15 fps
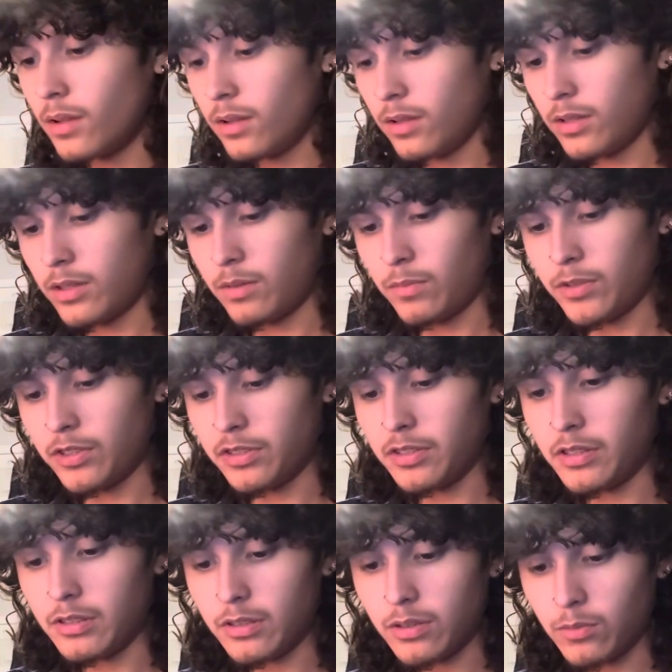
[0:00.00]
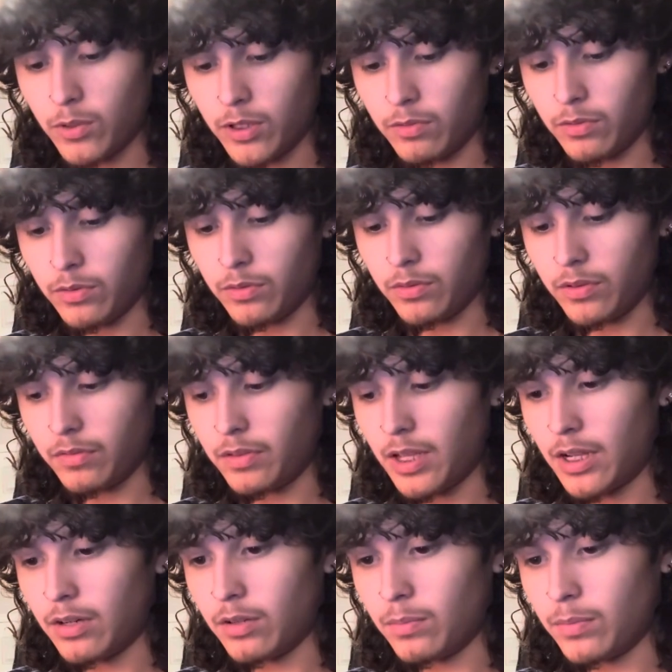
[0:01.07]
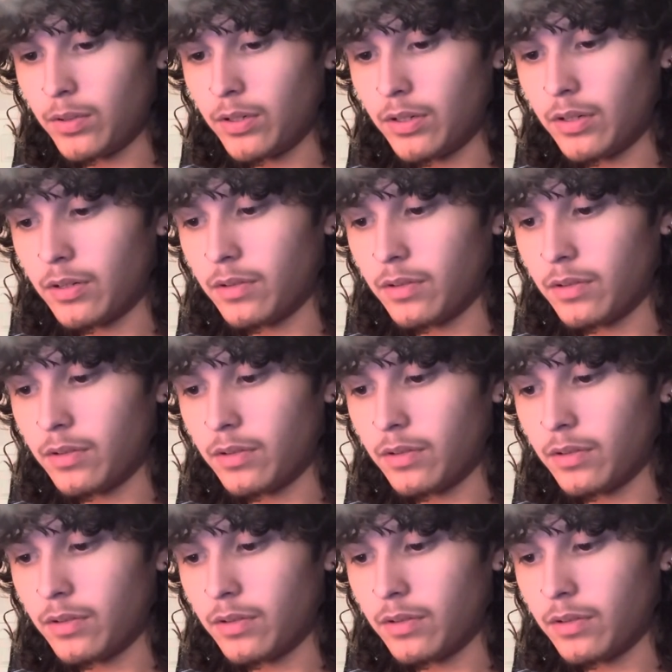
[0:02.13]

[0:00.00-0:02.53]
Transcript: And then we just need the square root of that number,